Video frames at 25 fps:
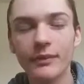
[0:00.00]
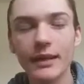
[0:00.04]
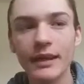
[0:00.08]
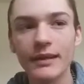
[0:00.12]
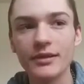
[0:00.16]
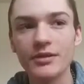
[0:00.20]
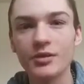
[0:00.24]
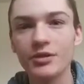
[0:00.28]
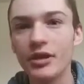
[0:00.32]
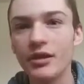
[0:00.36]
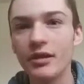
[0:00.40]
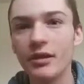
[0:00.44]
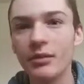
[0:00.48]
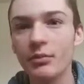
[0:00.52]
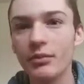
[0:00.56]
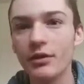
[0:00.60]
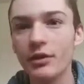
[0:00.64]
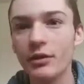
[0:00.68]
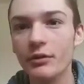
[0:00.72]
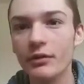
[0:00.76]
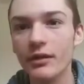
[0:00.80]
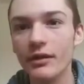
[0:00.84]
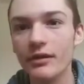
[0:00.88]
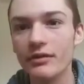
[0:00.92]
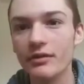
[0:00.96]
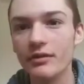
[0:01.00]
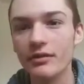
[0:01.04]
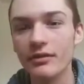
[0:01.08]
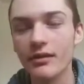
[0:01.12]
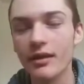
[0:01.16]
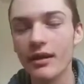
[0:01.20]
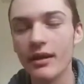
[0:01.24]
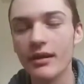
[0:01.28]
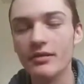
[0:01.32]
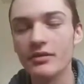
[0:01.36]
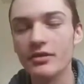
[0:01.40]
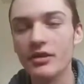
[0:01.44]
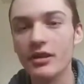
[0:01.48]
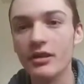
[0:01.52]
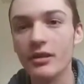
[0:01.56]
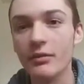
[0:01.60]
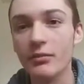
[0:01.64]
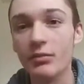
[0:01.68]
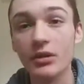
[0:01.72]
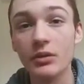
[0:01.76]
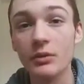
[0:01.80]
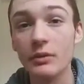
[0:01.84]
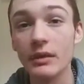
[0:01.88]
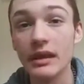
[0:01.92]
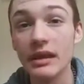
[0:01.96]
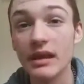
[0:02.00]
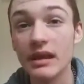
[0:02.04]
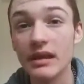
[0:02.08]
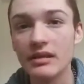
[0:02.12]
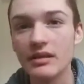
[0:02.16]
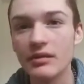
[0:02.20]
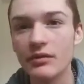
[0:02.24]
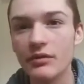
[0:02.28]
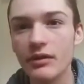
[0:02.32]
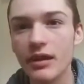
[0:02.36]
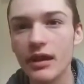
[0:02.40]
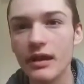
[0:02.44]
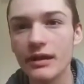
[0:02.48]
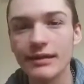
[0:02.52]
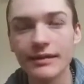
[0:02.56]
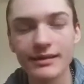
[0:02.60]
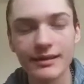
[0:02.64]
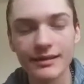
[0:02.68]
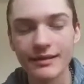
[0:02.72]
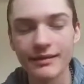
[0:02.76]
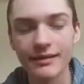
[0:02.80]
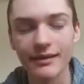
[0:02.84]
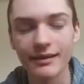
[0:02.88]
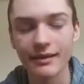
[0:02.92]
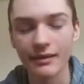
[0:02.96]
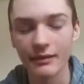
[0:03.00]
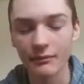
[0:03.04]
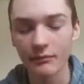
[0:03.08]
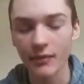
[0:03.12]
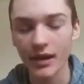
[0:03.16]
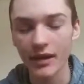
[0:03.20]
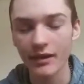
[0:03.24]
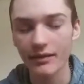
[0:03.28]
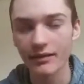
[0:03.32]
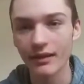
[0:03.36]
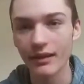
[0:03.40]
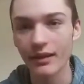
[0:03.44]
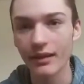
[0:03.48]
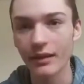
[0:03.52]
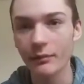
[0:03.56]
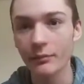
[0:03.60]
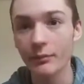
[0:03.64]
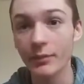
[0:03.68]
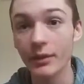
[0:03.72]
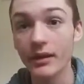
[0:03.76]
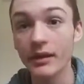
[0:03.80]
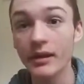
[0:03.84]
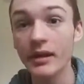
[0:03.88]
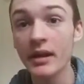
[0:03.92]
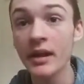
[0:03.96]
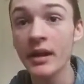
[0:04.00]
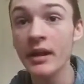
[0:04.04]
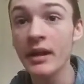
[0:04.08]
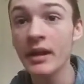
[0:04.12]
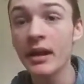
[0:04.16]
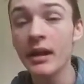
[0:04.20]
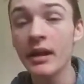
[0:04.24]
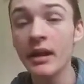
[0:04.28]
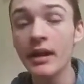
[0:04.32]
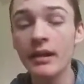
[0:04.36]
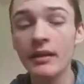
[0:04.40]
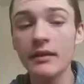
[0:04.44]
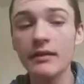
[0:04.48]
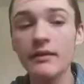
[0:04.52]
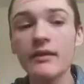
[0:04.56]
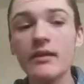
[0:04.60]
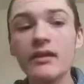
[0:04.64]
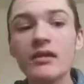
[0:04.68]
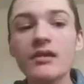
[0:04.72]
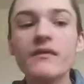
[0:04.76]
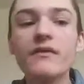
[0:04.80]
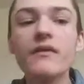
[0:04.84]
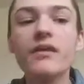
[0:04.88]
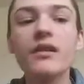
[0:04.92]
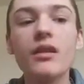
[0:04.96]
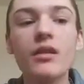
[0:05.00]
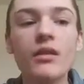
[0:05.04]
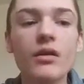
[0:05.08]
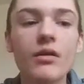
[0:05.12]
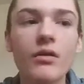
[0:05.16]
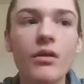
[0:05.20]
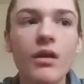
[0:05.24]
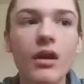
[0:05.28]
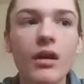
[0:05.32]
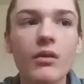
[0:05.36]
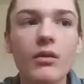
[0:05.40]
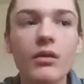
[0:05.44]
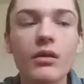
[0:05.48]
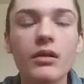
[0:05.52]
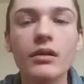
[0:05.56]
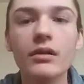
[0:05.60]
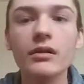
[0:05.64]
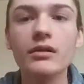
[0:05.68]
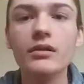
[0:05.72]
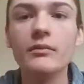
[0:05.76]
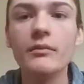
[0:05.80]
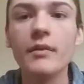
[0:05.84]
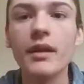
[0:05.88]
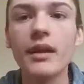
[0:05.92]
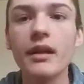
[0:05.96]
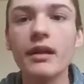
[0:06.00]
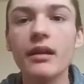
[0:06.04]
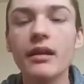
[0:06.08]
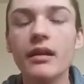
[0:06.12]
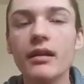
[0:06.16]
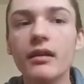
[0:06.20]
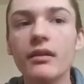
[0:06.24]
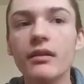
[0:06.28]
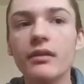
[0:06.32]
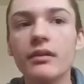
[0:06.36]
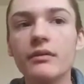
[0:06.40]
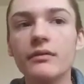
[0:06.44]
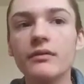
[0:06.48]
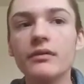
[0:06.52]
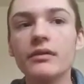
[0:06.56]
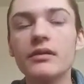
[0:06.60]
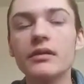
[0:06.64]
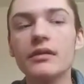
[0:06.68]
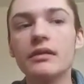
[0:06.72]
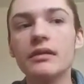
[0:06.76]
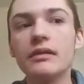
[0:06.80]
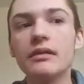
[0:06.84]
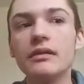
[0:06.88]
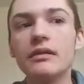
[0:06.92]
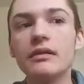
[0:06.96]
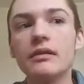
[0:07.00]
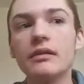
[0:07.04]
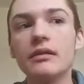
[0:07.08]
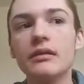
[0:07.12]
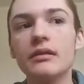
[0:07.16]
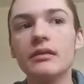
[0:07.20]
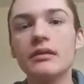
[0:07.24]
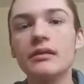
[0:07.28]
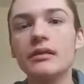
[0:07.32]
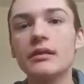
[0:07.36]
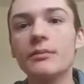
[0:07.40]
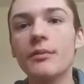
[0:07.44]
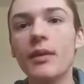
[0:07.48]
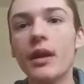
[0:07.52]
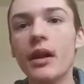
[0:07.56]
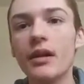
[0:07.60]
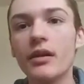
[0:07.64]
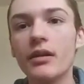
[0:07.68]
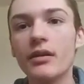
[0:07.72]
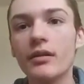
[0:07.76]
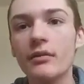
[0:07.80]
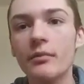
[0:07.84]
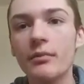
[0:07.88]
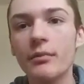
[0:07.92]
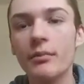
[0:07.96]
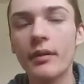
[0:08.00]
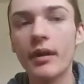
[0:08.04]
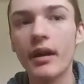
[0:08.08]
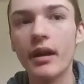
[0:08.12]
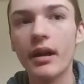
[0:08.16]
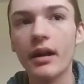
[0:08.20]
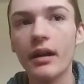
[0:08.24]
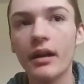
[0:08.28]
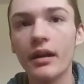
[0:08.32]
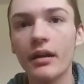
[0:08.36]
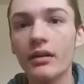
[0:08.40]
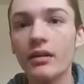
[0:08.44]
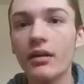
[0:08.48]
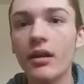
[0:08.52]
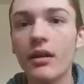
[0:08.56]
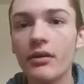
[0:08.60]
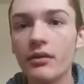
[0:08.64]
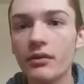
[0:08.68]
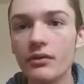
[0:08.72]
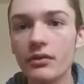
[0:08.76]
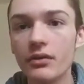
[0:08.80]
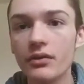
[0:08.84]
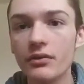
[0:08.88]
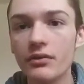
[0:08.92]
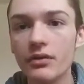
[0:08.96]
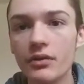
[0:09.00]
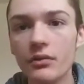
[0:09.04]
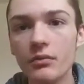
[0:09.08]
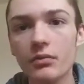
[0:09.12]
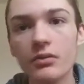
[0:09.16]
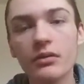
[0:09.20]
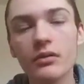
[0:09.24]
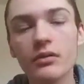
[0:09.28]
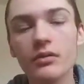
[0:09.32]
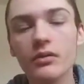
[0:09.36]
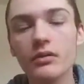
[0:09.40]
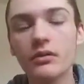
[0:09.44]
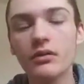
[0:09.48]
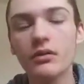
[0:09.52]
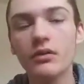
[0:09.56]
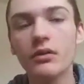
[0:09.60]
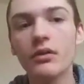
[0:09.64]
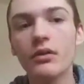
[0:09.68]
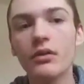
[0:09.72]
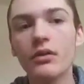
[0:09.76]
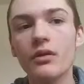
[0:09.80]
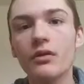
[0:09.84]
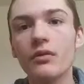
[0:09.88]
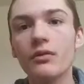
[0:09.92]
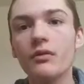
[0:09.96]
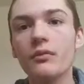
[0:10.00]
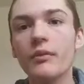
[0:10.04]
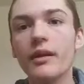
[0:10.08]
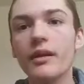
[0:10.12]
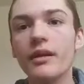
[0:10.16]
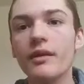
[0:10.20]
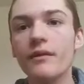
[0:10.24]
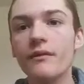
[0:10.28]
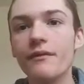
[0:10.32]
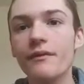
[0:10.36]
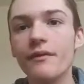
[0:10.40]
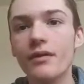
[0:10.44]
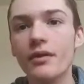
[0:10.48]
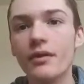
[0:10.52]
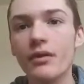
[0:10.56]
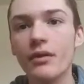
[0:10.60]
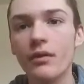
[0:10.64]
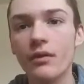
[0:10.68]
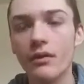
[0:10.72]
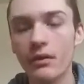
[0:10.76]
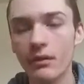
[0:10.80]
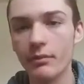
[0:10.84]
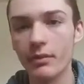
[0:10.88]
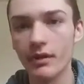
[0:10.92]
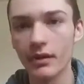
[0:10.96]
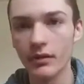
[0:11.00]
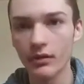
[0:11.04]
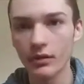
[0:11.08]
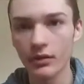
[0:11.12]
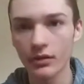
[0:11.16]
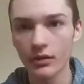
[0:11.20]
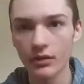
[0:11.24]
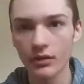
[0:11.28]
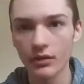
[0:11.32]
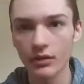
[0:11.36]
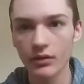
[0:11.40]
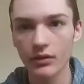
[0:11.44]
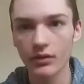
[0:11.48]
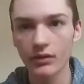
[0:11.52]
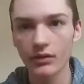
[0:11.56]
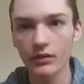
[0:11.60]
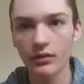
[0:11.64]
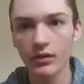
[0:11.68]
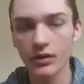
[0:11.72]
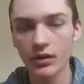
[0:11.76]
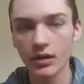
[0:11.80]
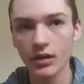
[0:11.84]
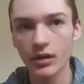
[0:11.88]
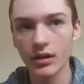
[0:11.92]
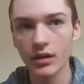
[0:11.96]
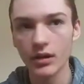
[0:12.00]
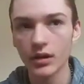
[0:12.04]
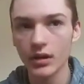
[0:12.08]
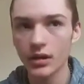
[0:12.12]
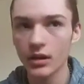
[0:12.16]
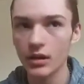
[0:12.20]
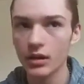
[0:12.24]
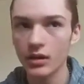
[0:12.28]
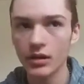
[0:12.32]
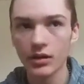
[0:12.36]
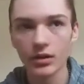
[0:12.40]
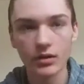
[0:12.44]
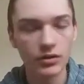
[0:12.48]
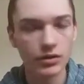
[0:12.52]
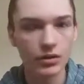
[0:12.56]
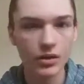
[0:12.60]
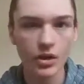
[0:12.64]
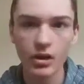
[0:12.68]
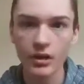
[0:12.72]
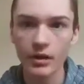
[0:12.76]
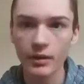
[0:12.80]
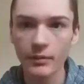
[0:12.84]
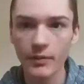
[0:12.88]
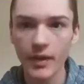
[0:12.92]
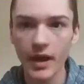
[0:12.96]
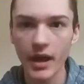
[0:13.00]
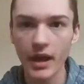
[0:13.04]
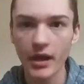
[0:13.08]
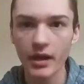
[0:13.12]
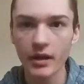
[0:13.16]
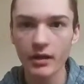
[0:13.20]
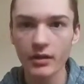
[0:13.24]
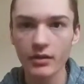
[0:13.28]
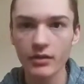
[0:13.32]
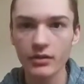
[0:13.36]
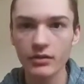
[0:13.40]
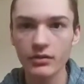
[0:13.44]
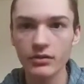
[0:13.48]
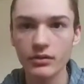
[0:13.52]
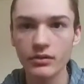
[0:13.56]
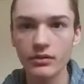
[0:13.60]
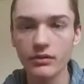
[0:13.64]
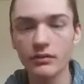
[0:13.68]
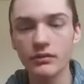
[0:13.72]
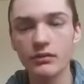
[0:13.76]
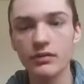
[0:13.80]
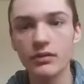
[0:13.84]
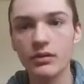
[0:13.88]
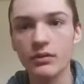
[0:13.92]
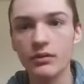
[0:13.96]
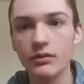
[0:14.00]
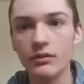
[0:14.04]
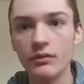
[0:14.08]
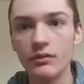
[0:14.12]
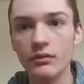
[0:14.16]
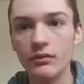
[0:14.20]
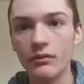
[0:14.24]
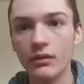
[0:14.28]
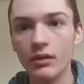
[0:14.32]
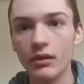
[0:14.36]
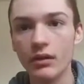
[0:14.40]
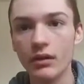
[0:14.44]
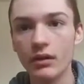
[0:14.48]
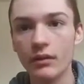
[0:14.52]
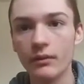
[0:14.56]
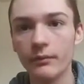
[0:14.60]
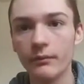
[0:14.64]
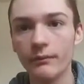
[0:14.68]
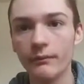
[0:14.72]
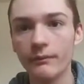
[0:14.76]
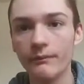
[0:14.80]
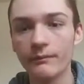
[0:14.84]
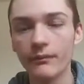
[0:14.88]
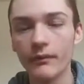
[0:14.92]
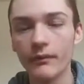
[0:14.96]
SJW as SJWE as you guys think might think, but this video I wanted to make is inspired by another YouTuber who made a video about her chronic pain due to um,